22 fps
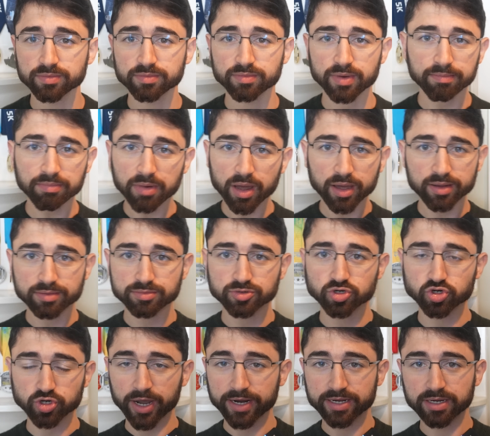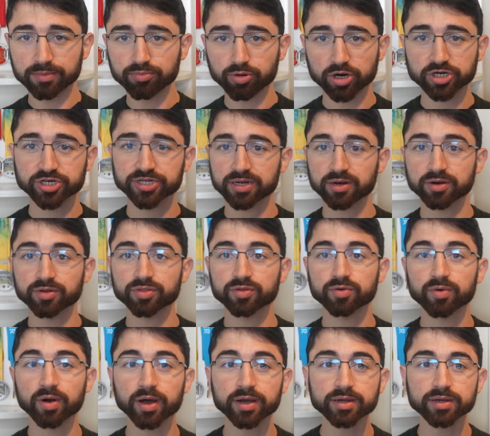I'm not trying to brush that under the
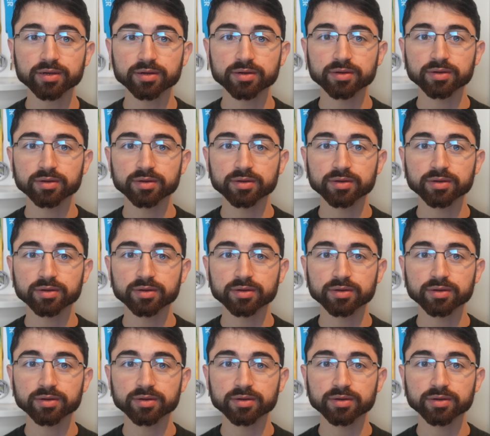rug.